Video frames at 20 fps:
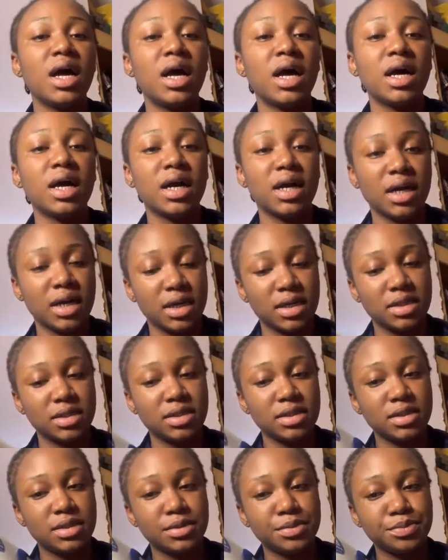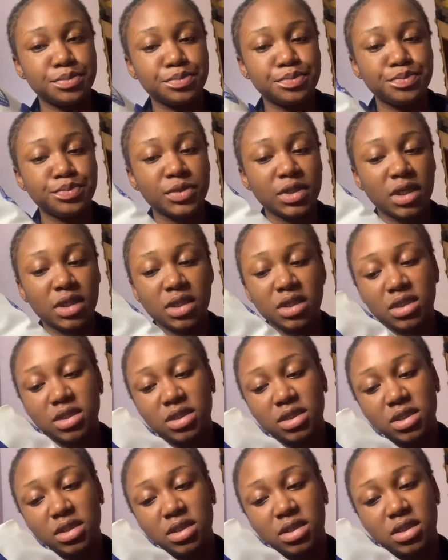Guys, this
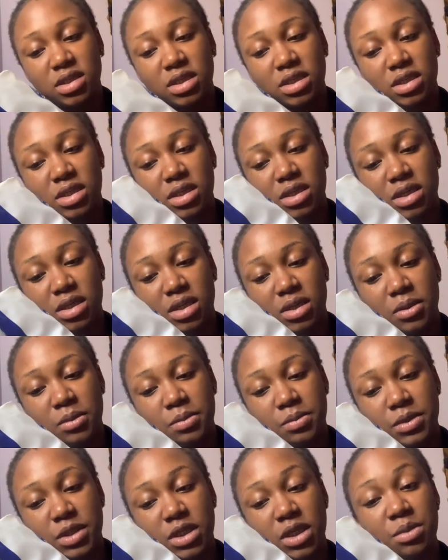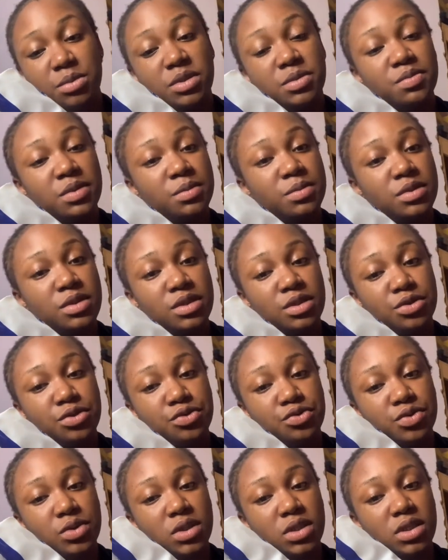is the name is Baby
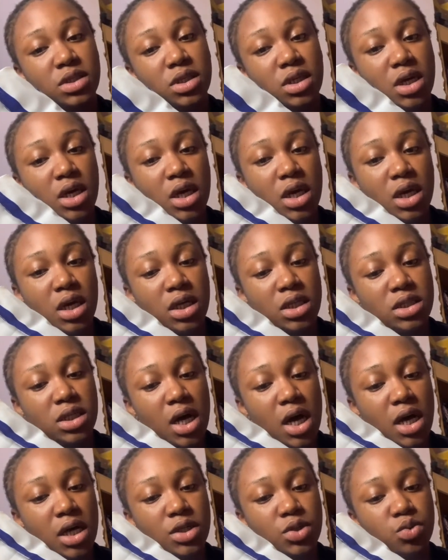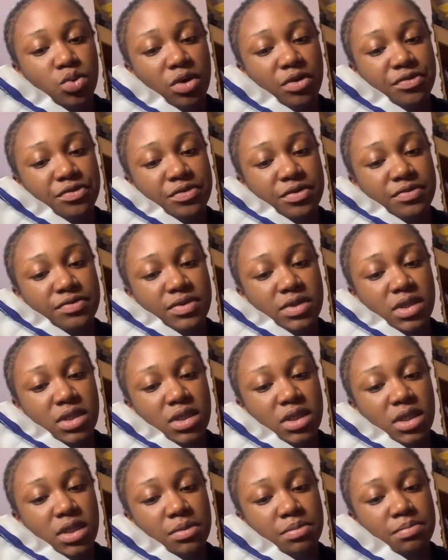Secret. It has
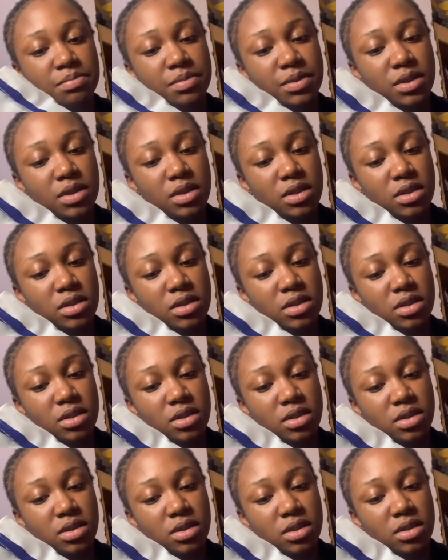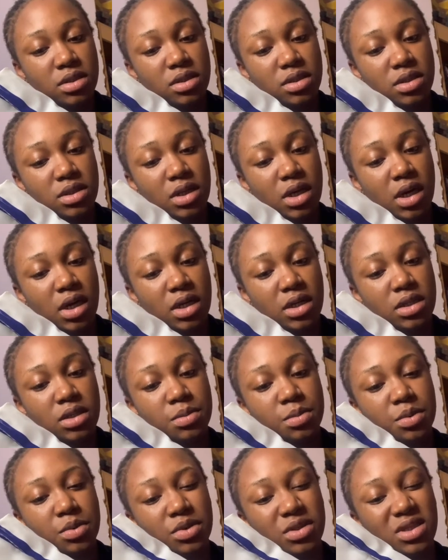150 pieces inside
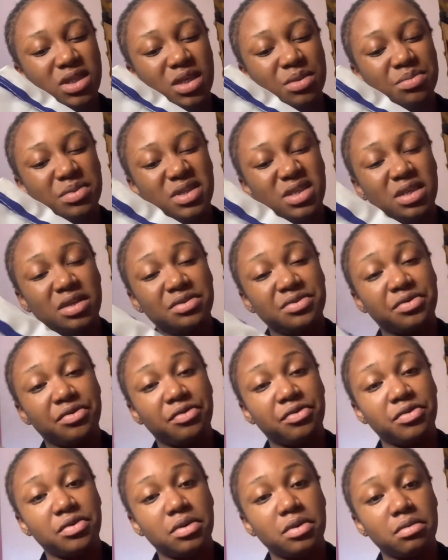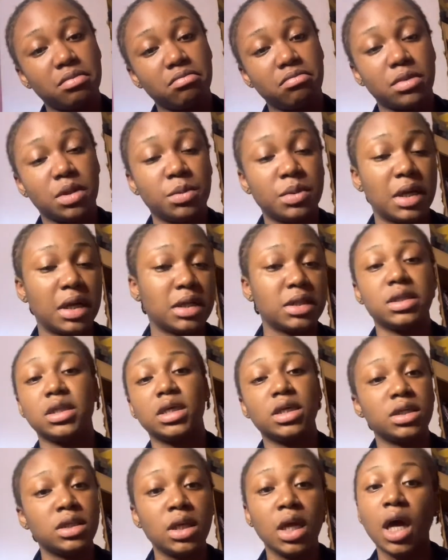plus 10% free, maybe like
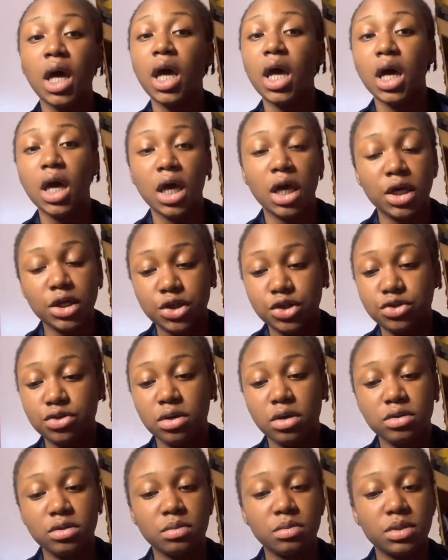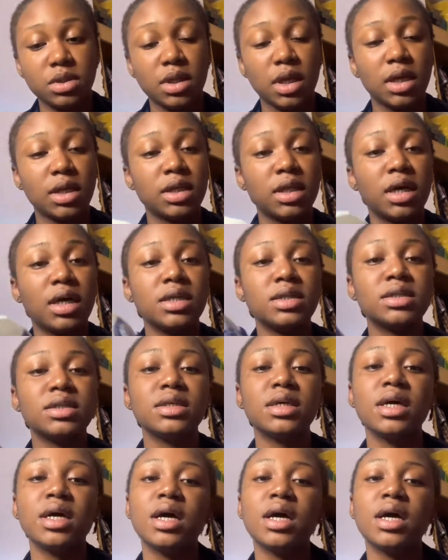10 extra, something like that.